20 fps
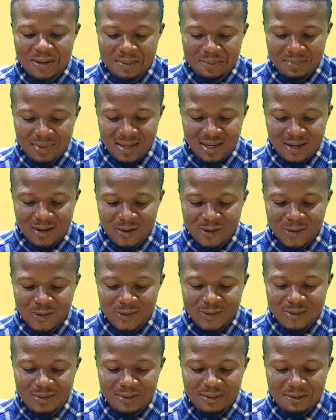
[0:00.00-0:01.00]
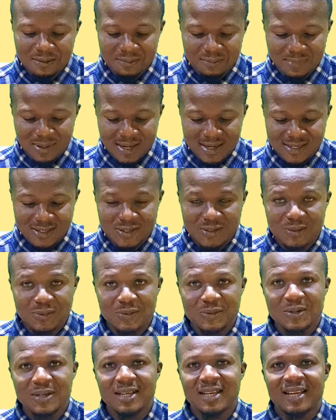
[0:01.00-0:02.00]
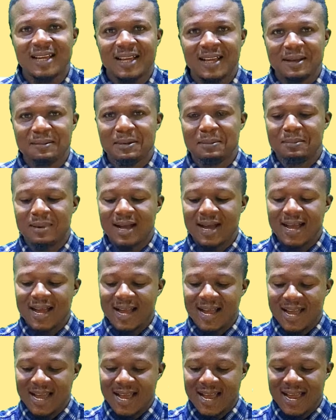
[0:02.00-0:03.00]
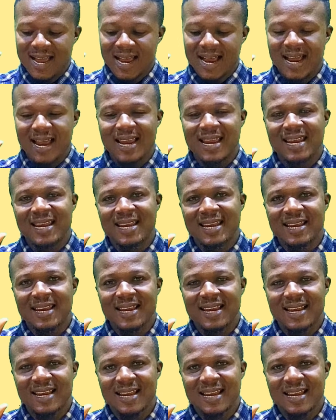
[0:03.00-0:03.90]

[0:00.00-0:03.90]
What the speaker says: may God bless you. Bye bye.